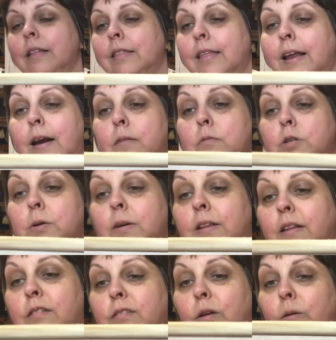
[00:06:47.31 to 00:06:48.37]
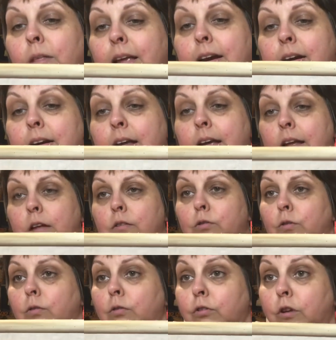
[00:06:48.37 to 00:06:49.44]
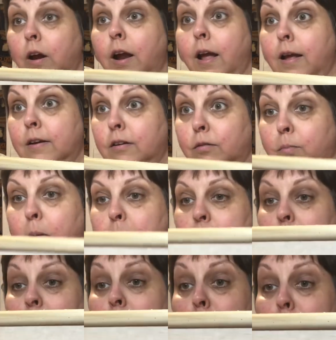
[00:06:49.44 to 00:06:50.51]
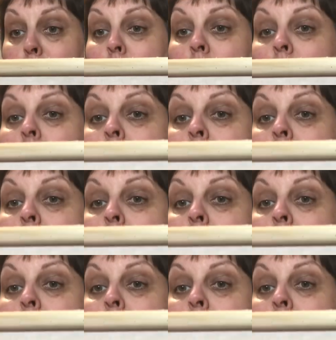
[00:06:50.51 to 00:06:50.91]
that I'm doing this so late at night. Ooh, sorry I just bumped the table.